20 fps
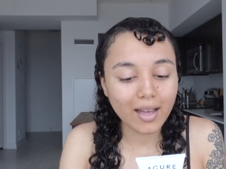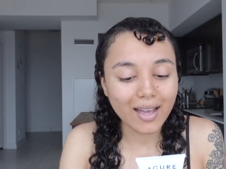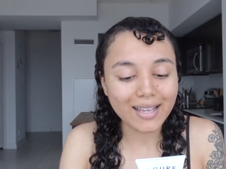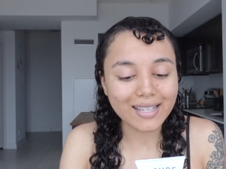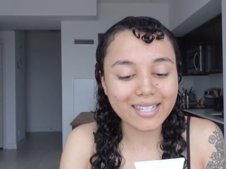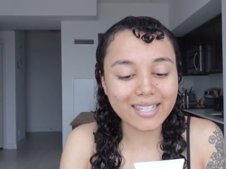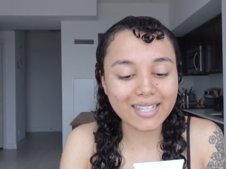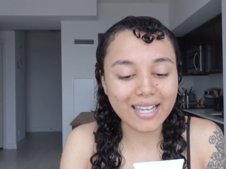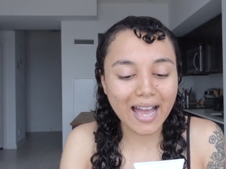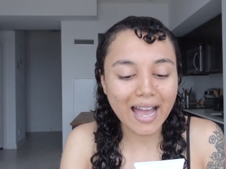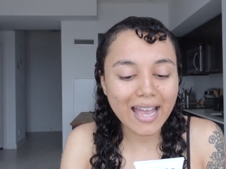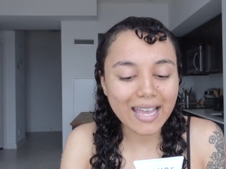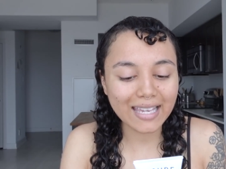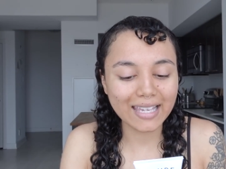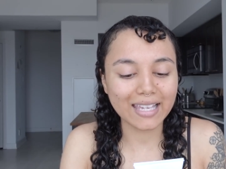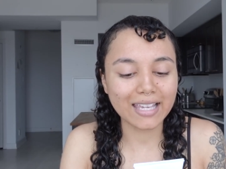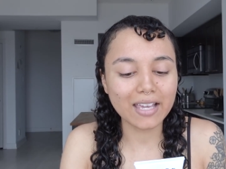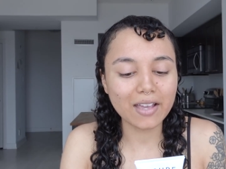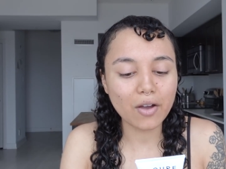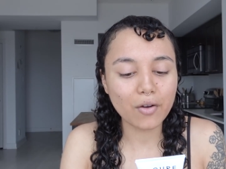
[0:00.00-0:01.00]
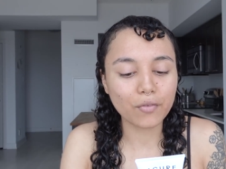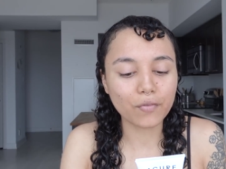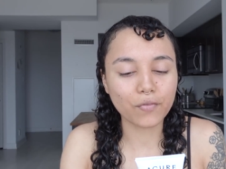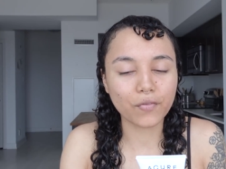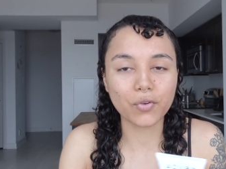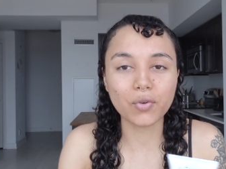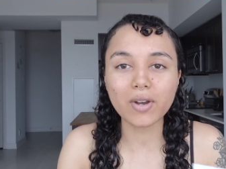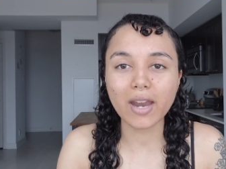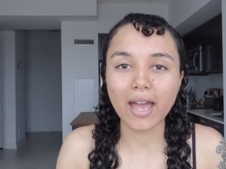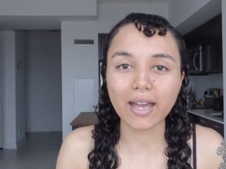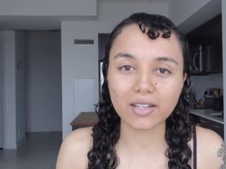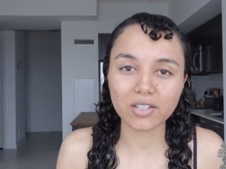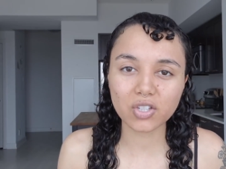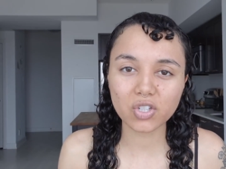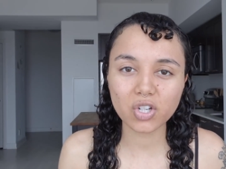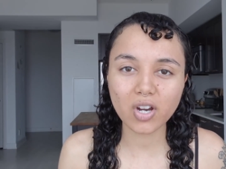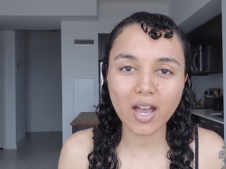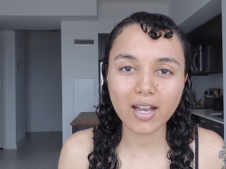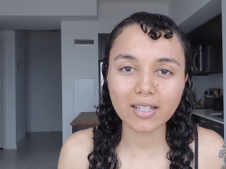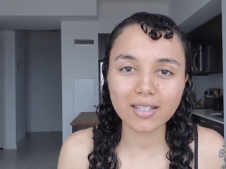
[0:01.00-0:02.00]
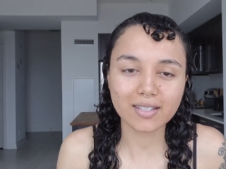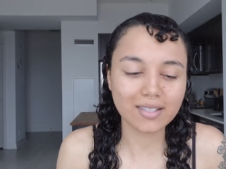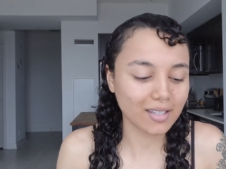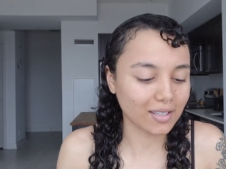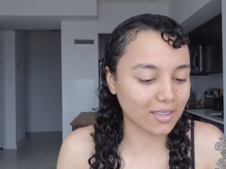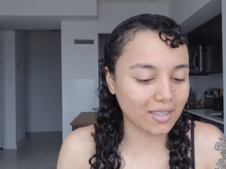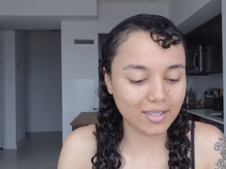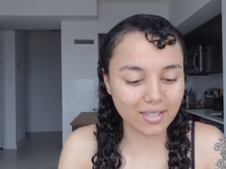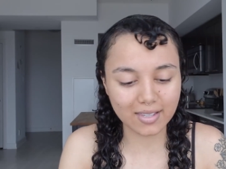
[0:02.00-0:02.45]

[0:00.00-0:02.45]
Acai fruit extract is like the